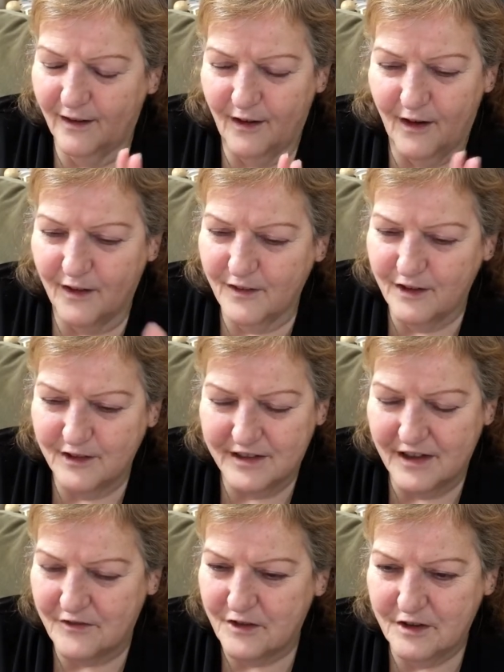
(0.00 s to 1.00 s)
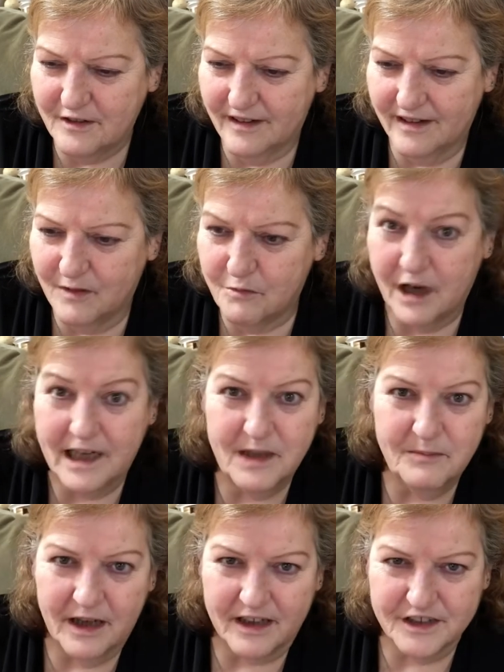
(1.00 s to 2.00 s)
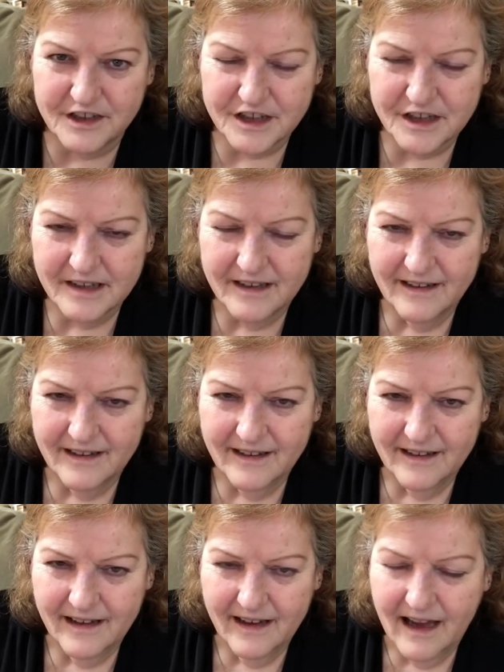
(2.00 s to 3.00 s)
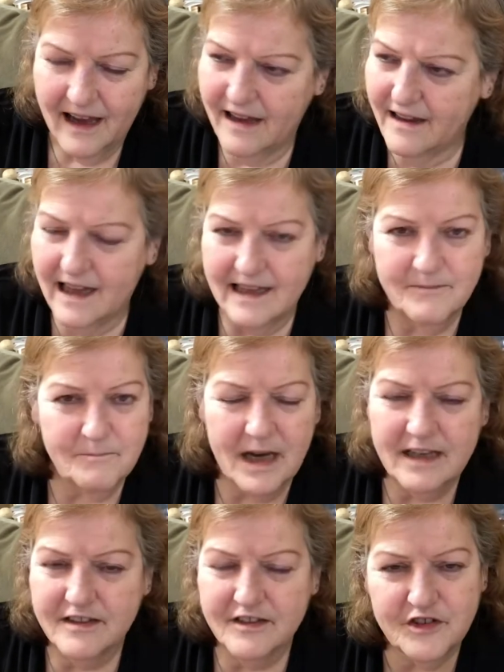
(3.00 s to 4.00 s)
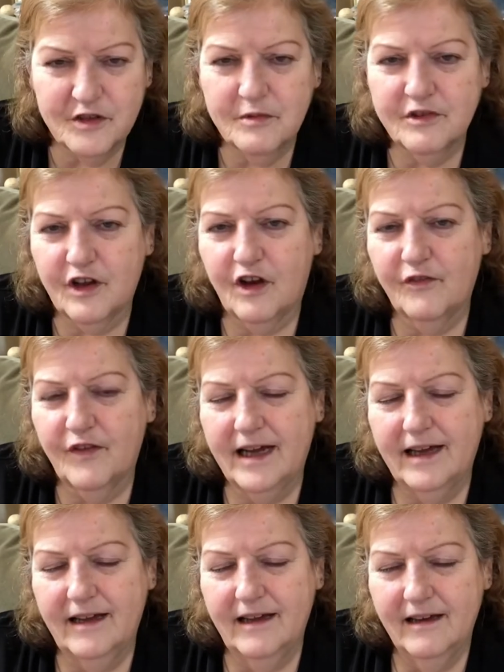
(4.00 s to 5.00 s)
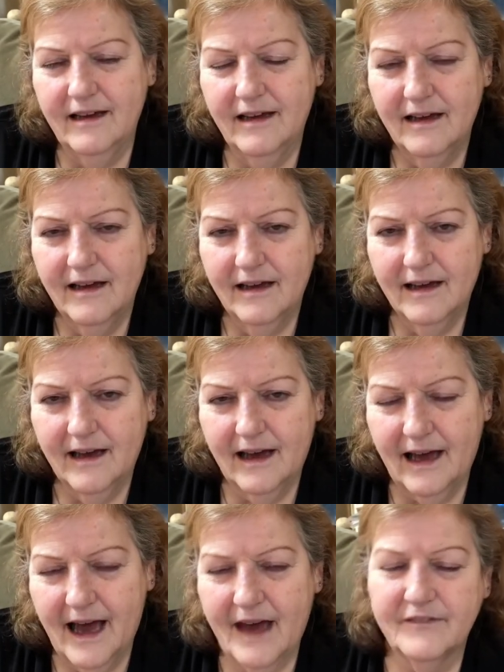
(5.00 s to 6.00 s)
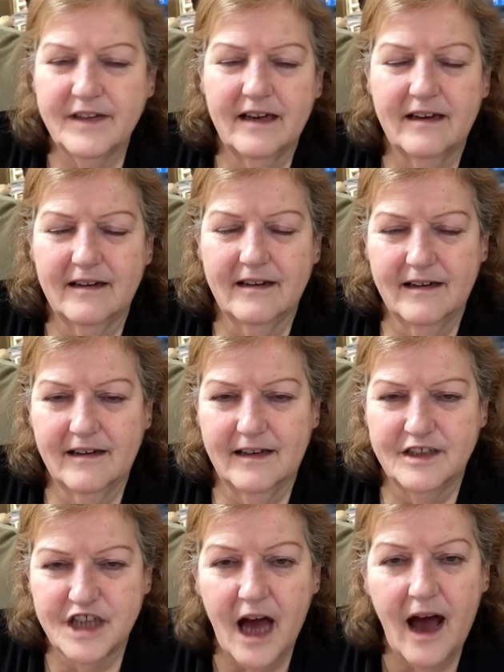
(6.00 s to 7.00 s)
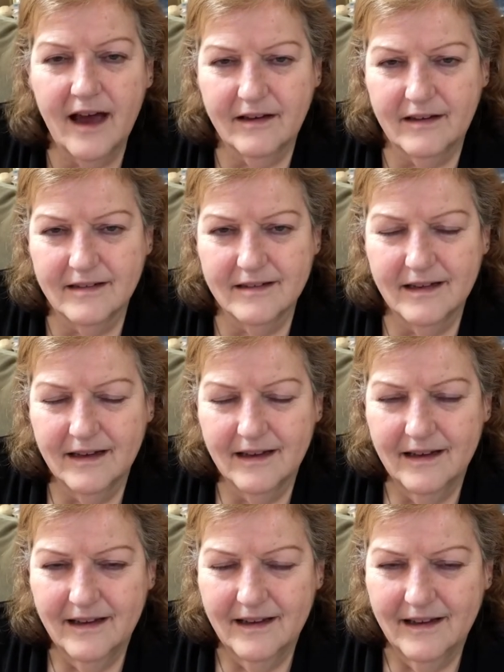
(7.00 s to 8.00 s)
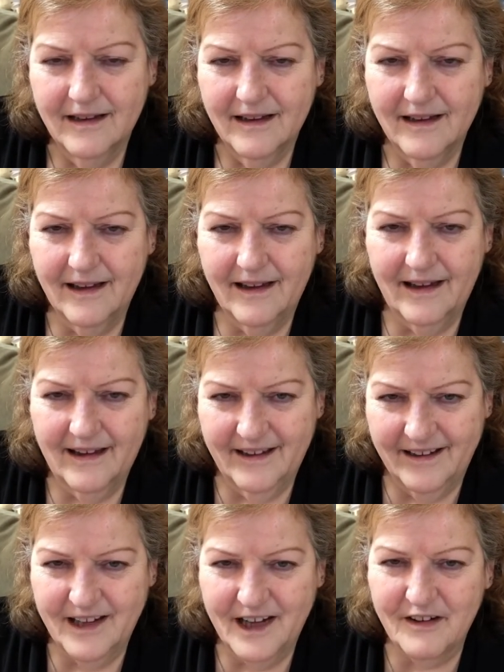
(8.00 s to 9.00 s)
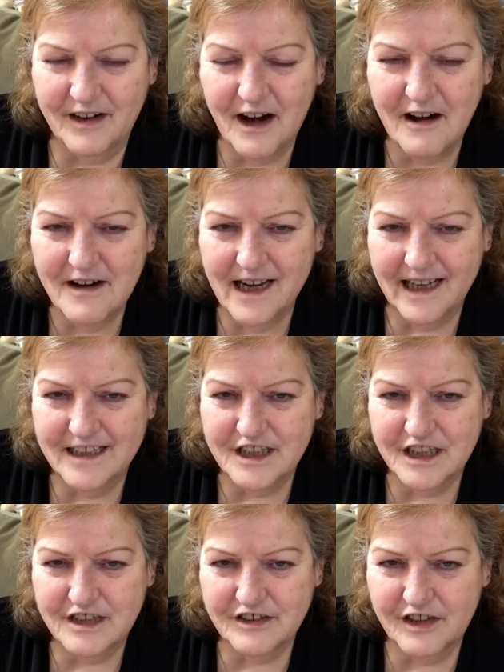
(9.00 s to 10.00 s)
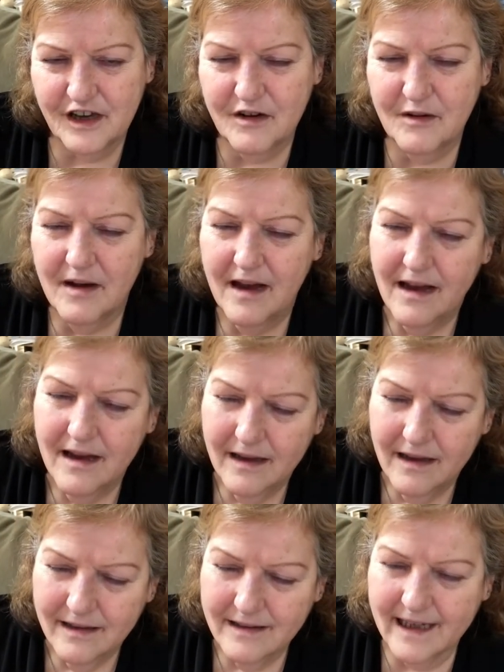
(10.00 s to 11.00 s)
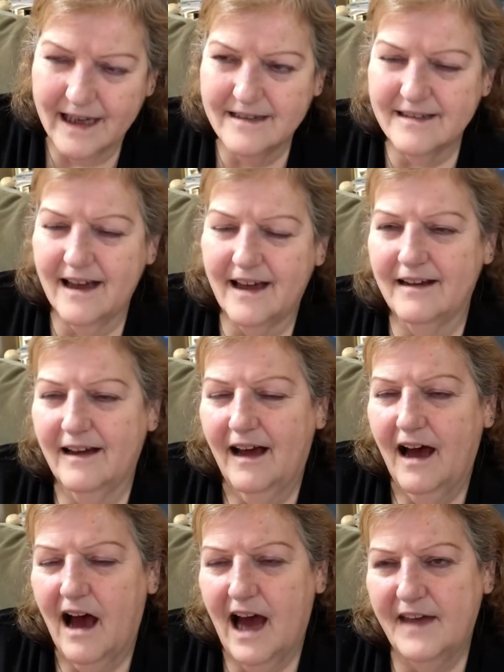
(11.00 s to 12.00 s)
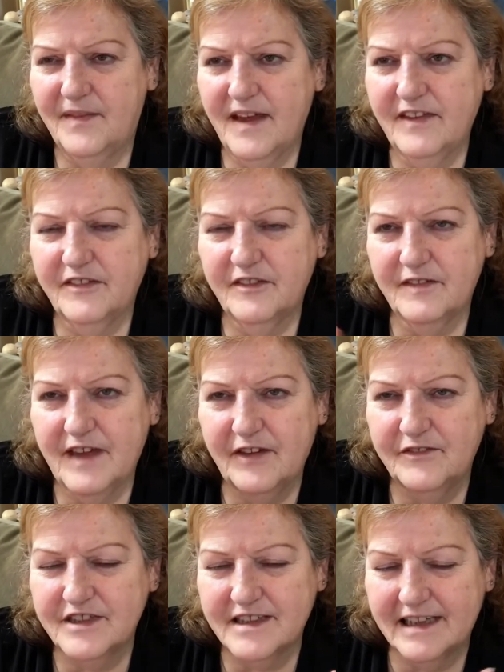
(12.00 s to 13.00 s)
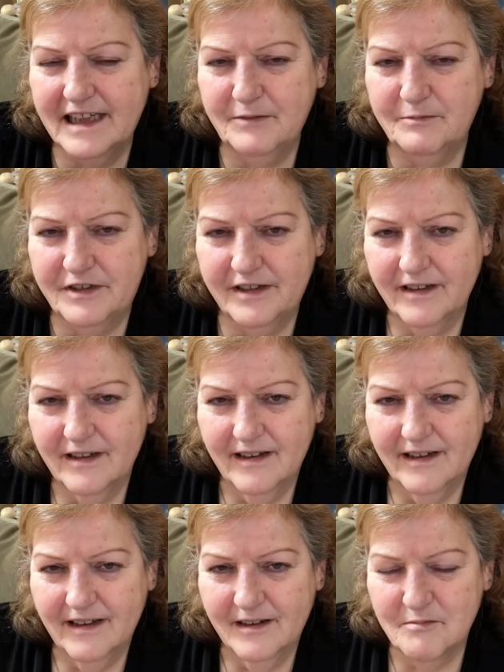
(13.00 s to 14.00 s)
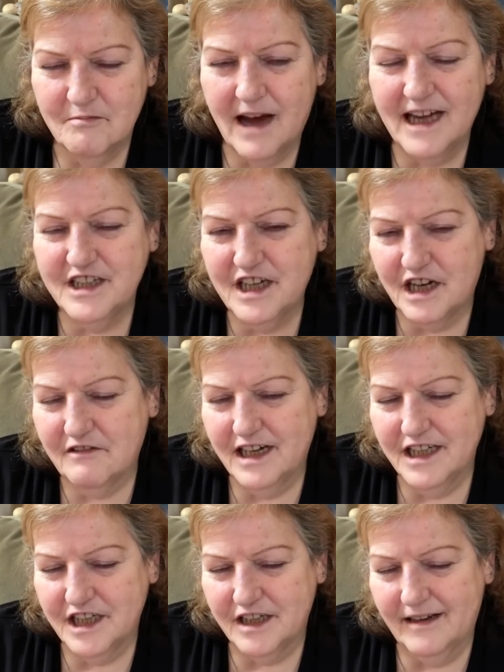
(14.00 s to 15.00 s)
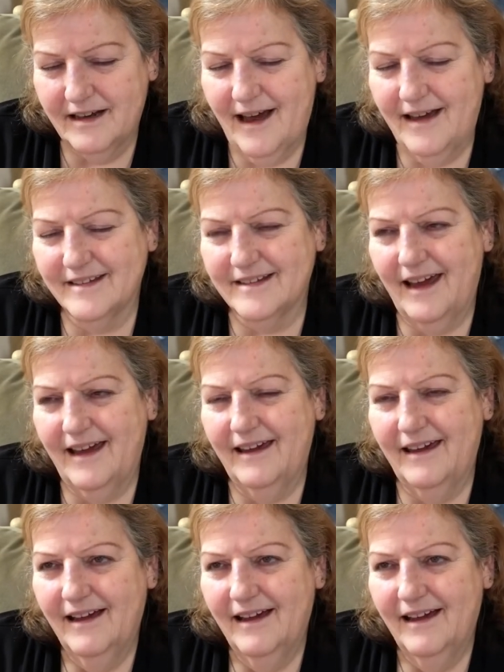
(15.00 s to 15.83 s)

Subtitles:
all those different, the Brady Bunch. And my sister was already having a child, at her age. So, like I said, I think they've skipped my generation as an